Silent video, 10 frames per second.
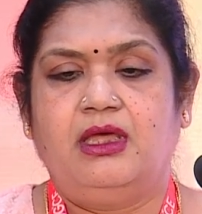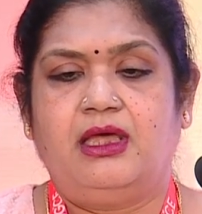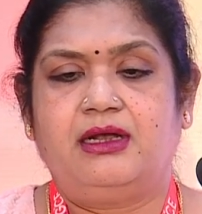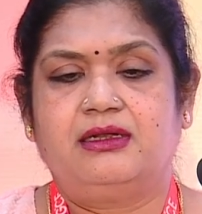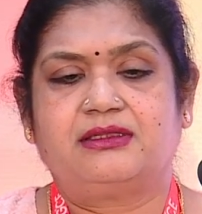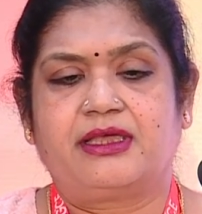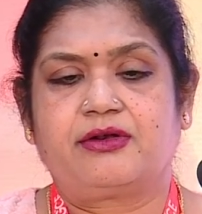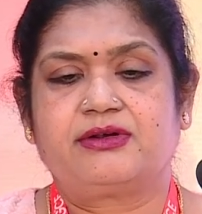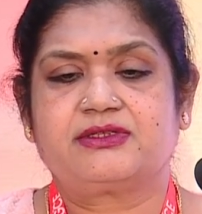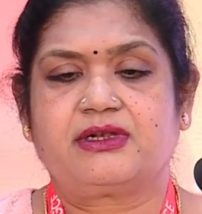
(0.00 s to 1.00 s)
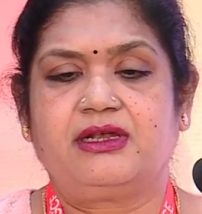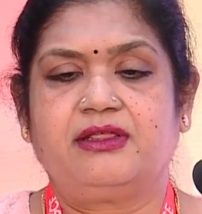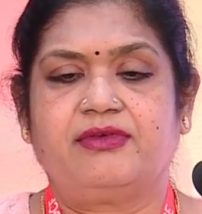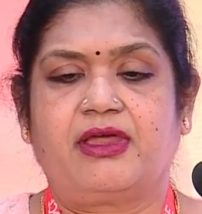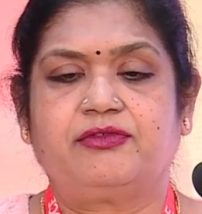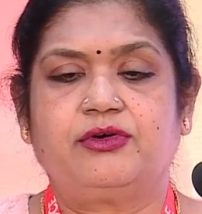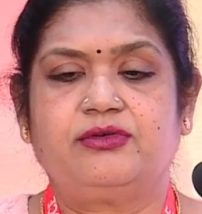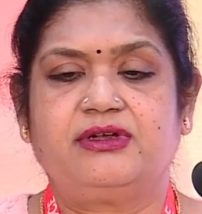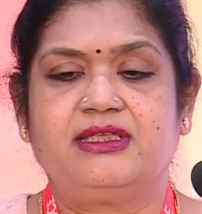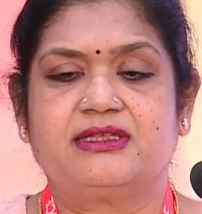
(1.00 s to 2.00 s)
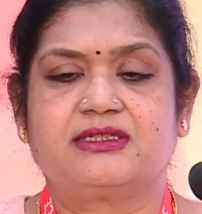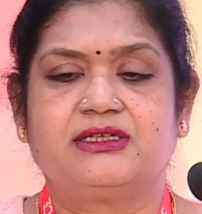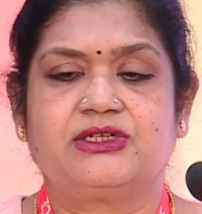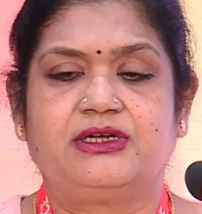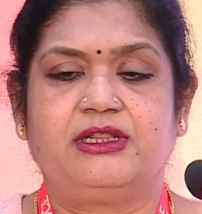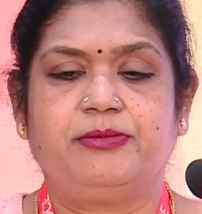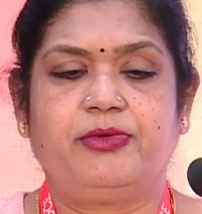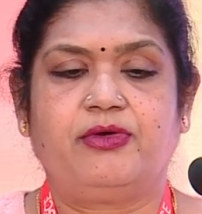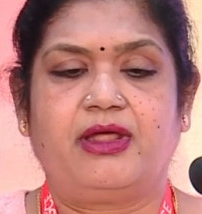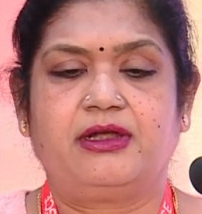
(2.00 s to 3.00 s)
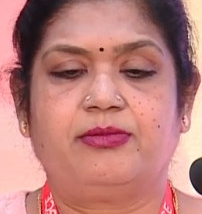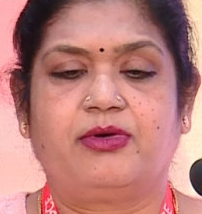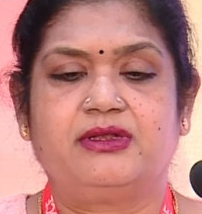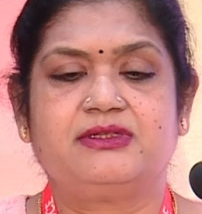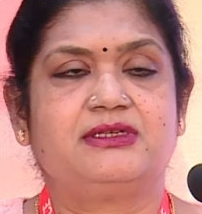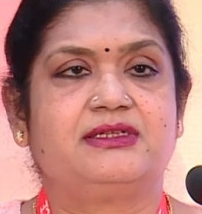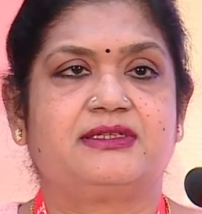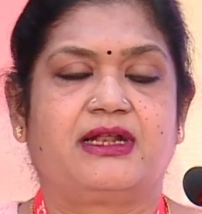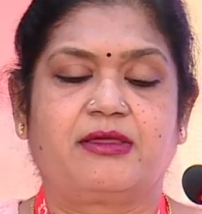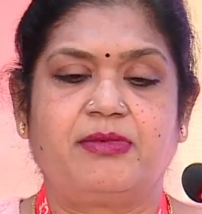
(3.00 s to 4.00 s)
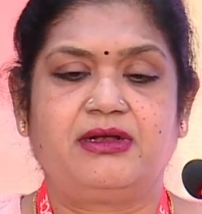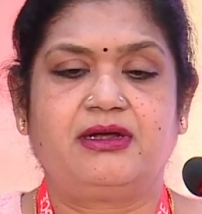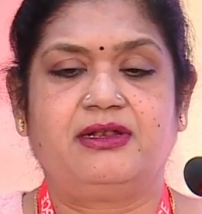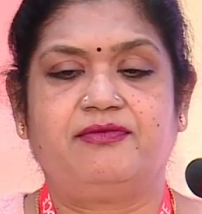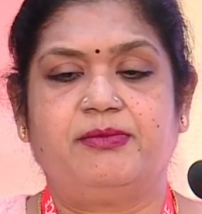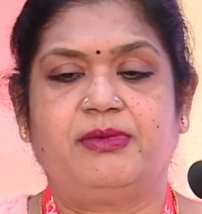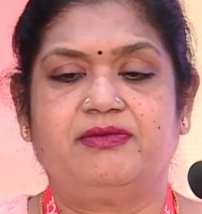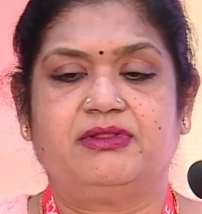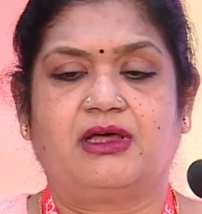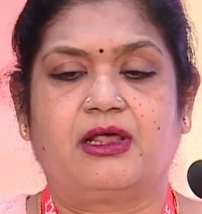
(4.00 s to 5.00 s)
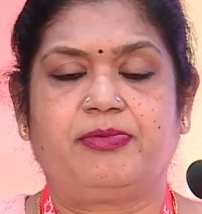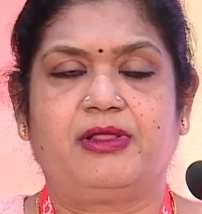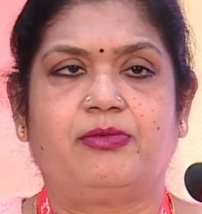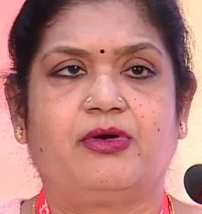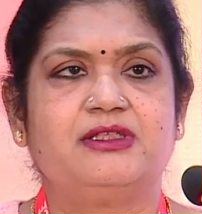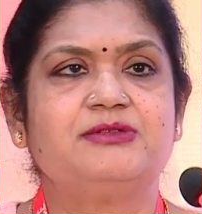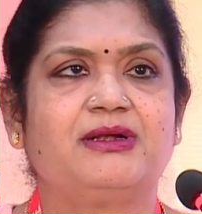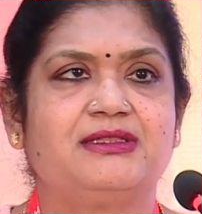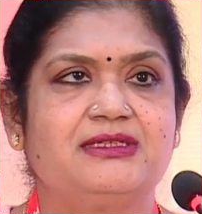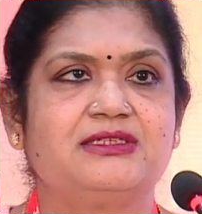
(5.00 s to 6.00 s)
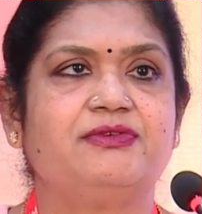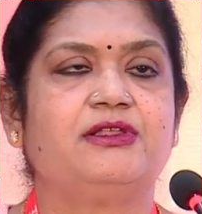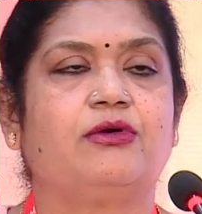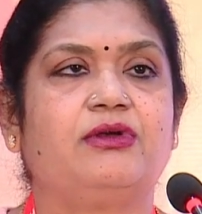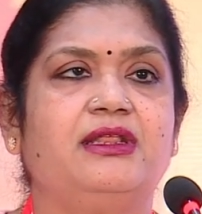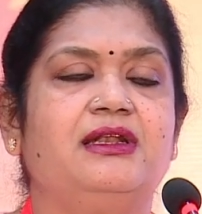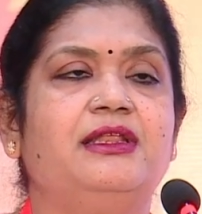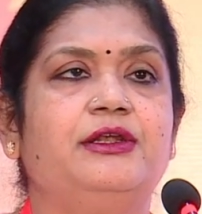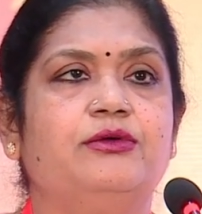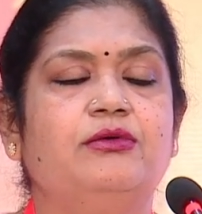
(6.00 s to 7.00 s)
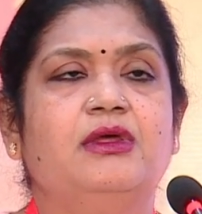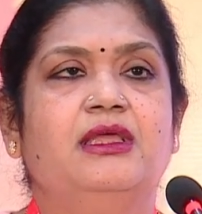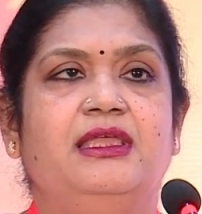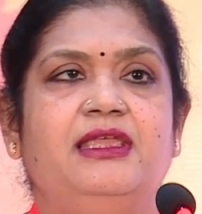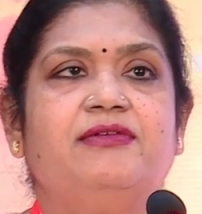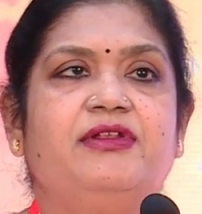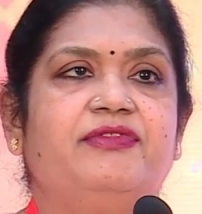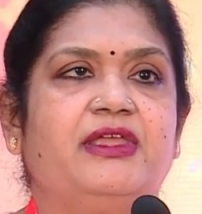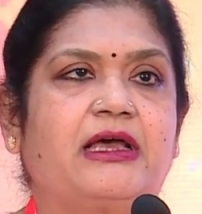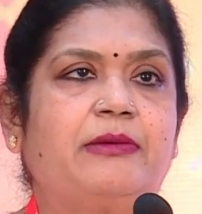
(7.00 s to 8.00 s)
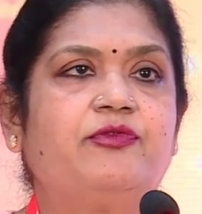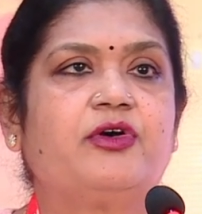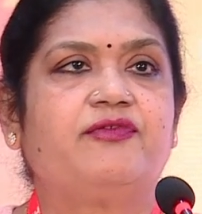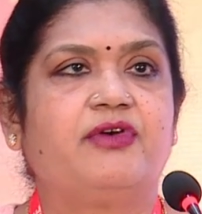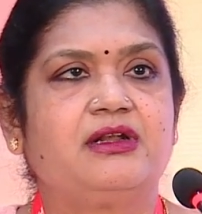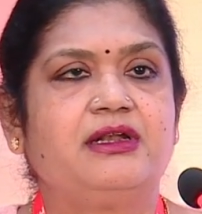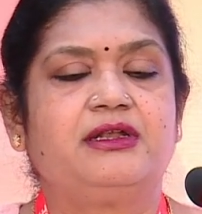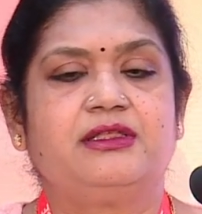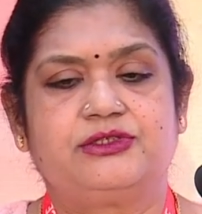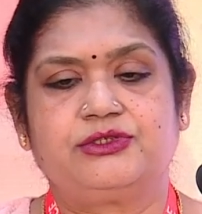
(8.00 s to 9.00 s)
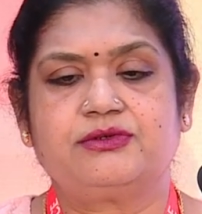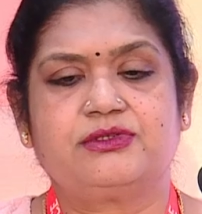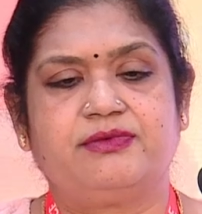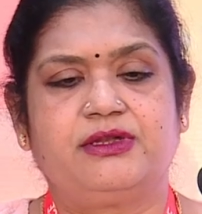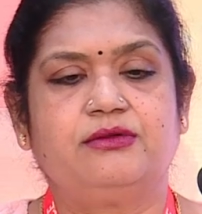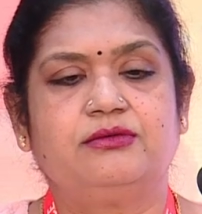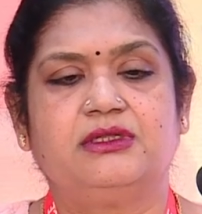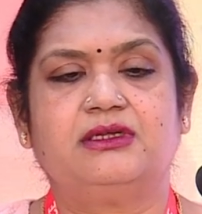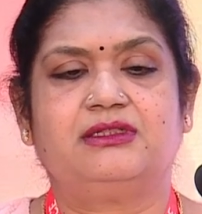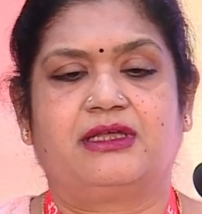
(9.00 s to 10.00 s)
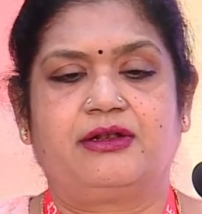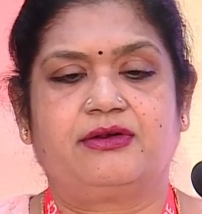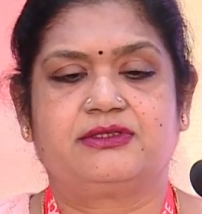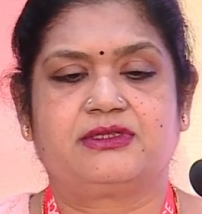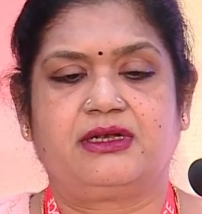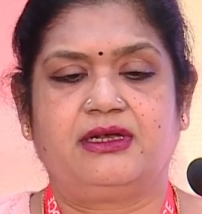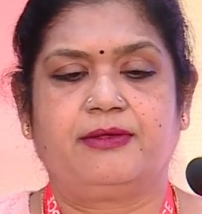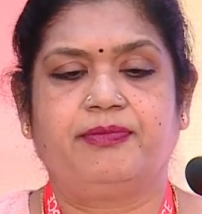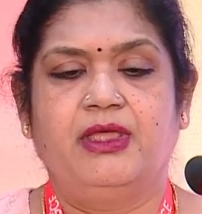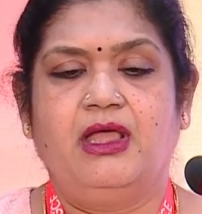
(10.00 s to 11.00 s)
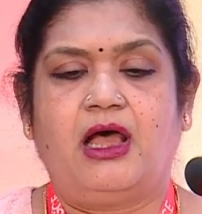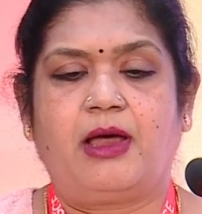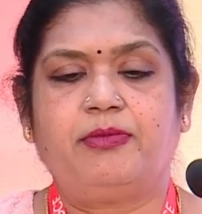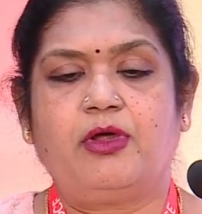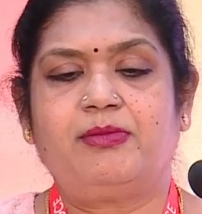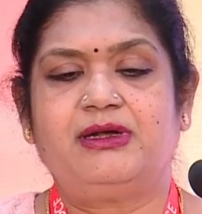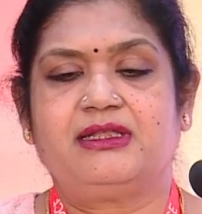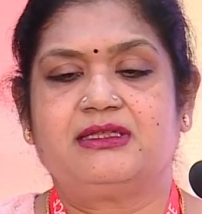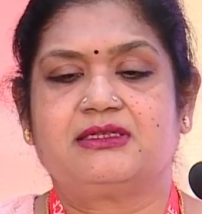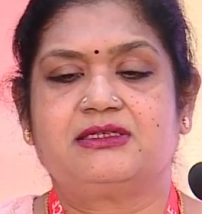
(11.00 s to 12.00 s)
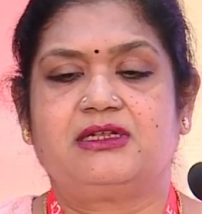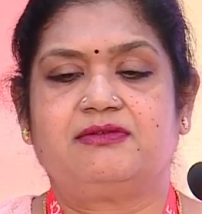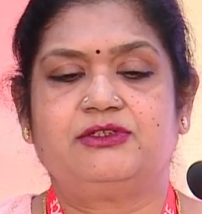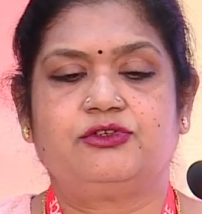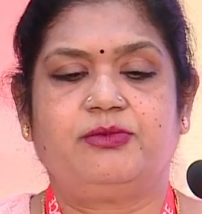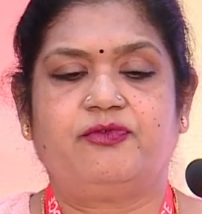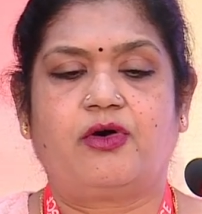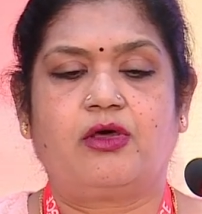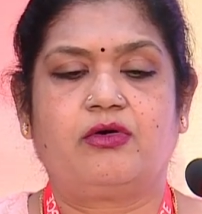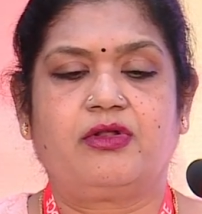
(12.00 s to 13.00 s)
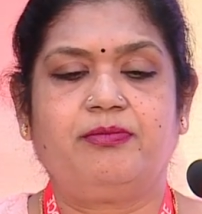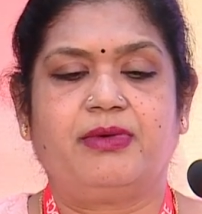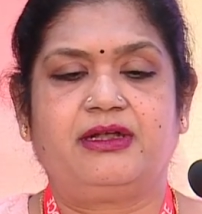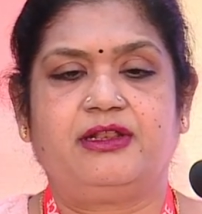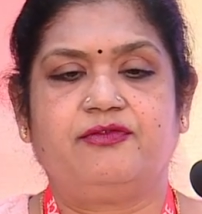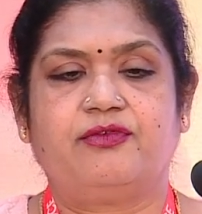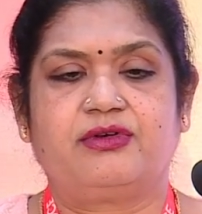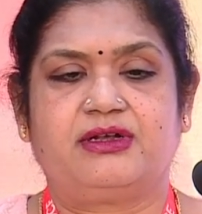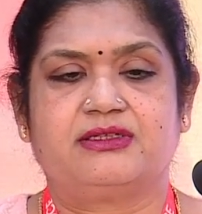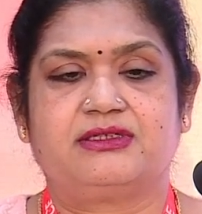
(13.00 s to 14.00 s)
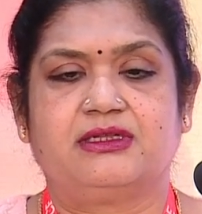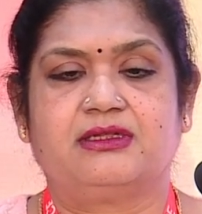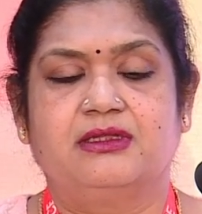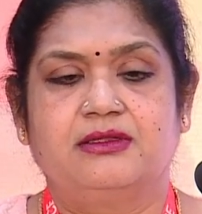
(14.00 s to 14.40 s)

And thyroid screening, we have to do TSH and TPO antibodies. It is recommended in women with RPL bodies, but this we routinely do. Even if they come for fertility issues, we do the thyroid screening. Abnormal TSH levels should be followed up by T4 testing.